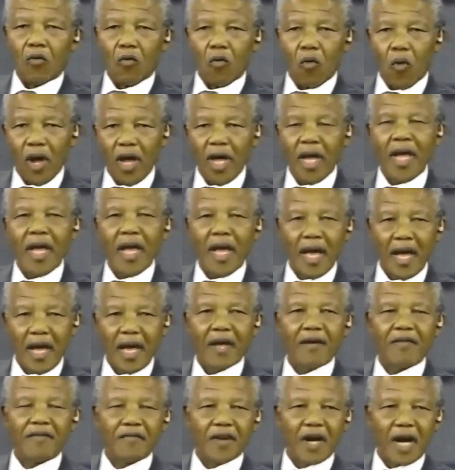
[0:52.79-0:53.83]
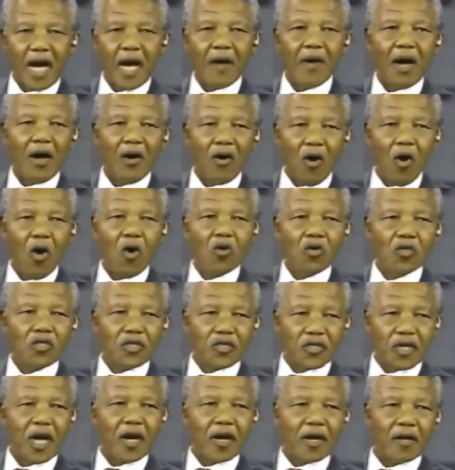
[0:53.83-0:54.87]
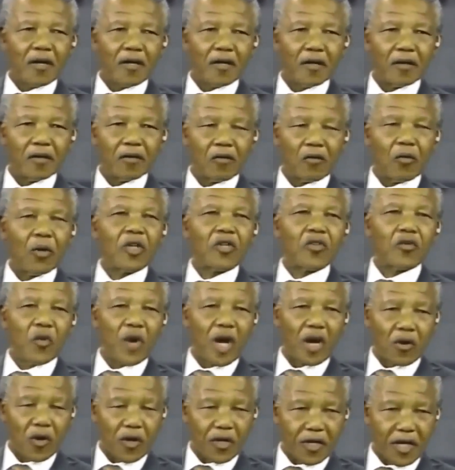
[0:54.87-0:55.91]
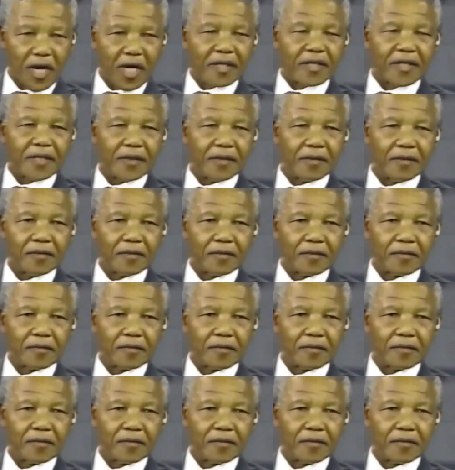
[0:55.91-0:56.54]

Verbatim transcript: We have our own struggle, which we are conducting.